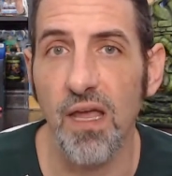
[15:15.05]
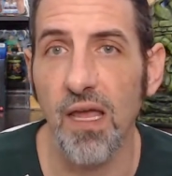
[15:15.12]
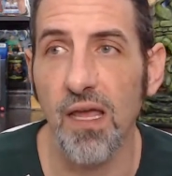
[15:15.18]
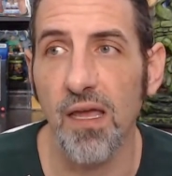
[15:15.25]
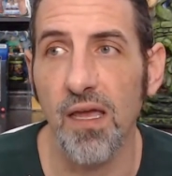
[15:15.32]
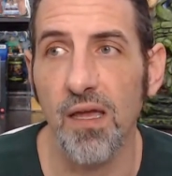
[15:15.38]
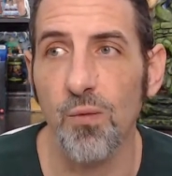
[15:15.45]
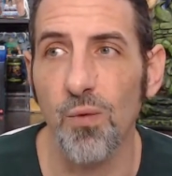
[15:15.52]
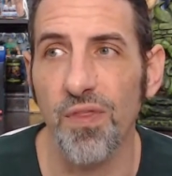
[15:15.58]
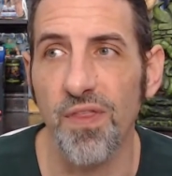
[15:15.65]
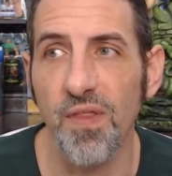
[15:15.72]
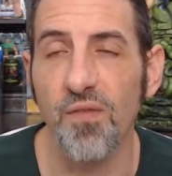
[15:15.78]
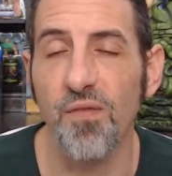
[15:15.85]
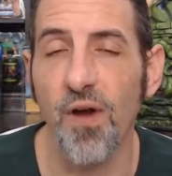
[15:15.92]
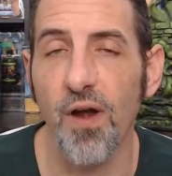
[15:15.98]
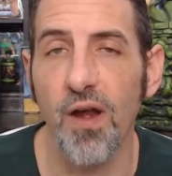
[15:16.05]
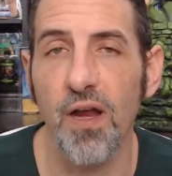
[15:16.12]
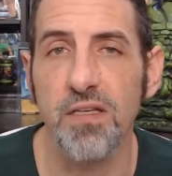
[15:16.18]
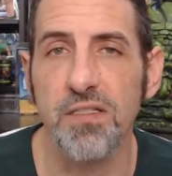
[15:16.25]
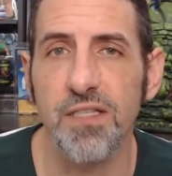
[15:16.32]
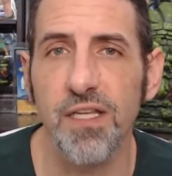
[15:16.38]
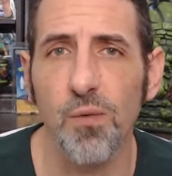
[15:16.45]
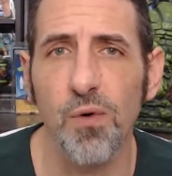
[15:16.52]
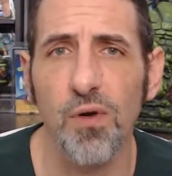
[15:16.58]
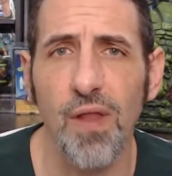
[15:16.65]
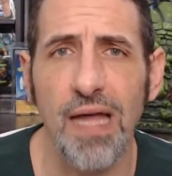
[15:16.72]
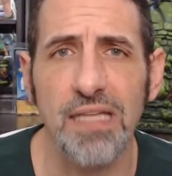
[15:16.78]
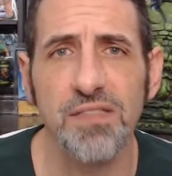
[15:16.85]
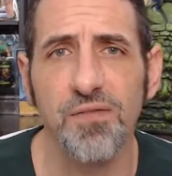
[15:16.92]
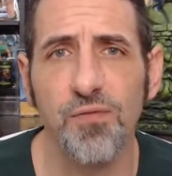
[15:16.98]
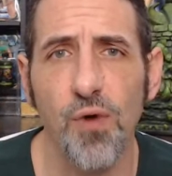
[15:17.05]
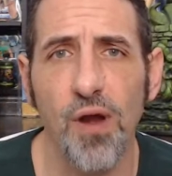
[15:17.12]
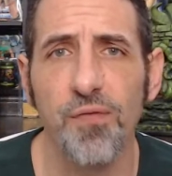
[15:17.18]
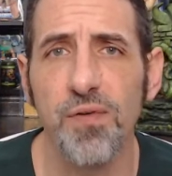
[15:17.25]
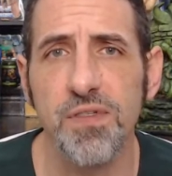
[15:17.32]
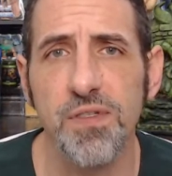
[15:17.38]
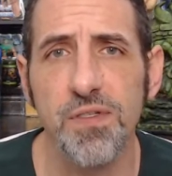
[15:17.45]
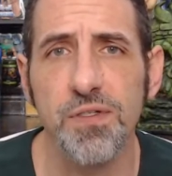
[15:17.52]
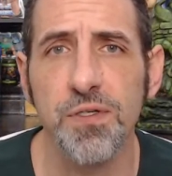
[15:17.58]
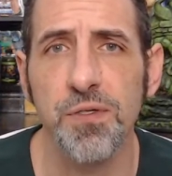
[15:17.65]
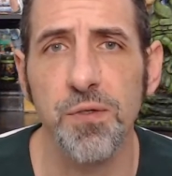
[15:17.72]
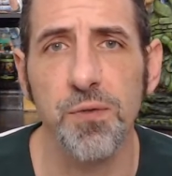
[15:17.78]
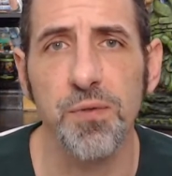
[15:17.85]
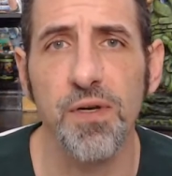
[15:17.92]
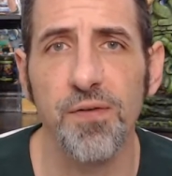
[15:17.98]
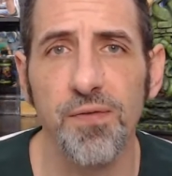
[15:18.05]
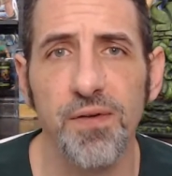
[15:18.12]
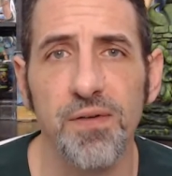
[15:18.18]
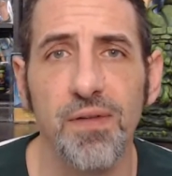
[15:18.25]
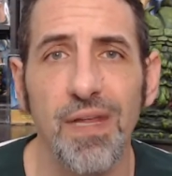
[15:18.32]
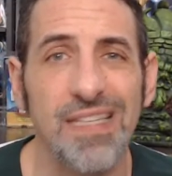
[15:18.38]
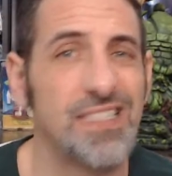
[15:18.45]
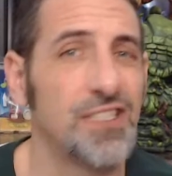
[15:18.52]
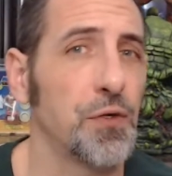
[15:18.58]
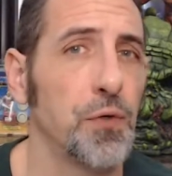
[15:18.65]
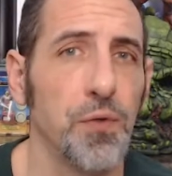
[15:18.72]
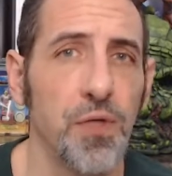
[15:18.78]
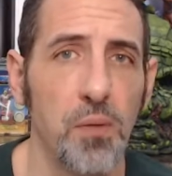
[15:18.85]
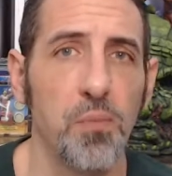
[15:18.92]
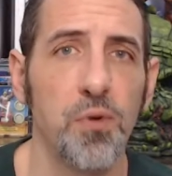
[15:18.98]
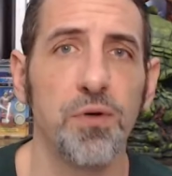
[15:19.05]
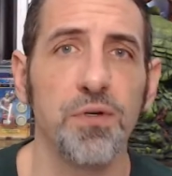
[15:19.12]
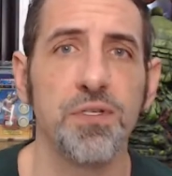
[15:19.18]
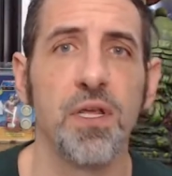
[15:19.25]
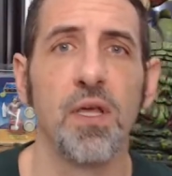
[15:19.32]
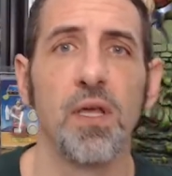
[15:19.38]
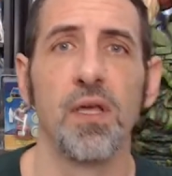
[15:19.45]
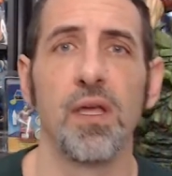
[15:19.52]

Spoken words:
And within the variants, there were lots of references to different like serial numbers